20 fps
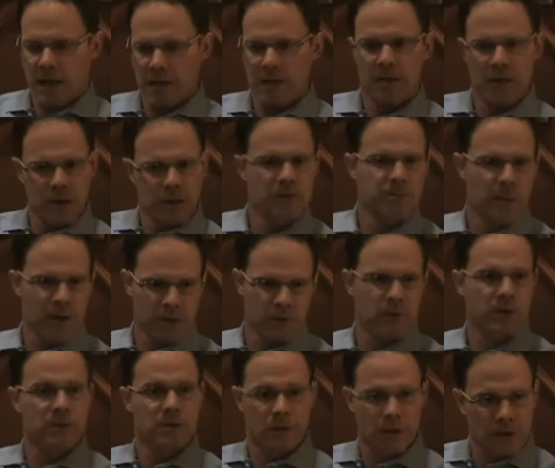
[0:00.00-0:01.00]
to get these
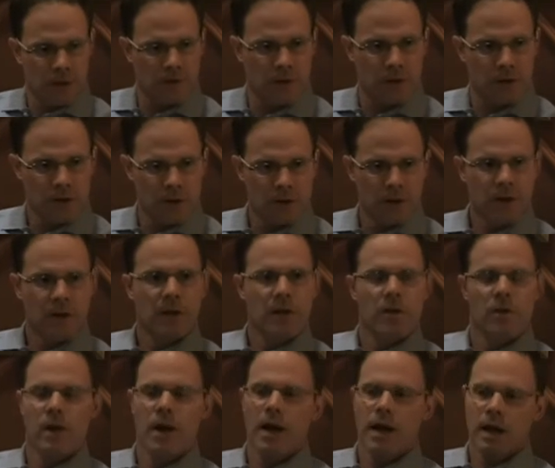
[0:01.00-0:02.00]
metrics delivered
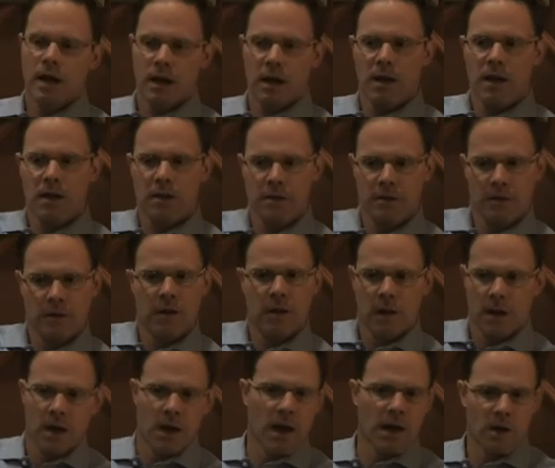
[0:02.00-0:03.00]
right? And
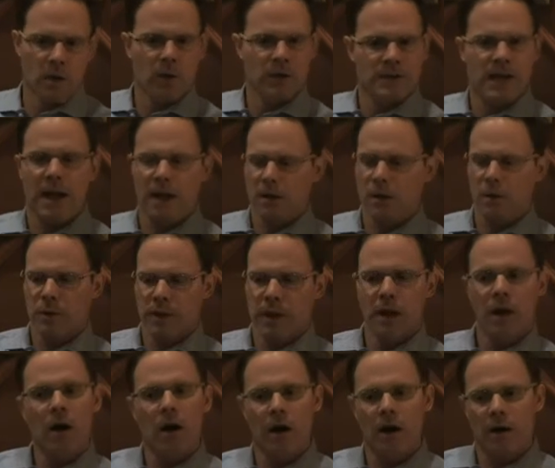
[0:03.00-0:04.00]
uh, I know exactly what
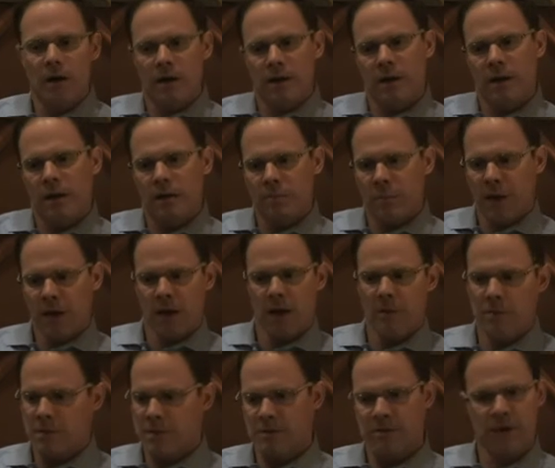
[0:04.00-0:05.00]
they are. It, it
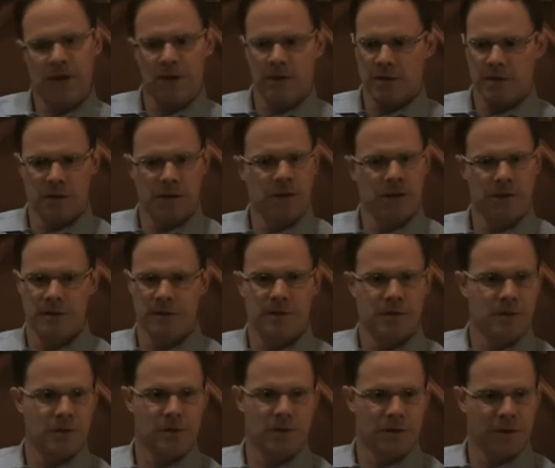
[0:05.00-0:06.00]
becomes a very easy
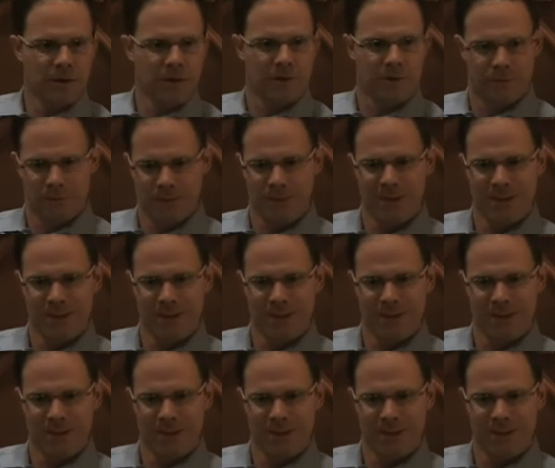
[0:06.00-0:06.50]
zero, you know,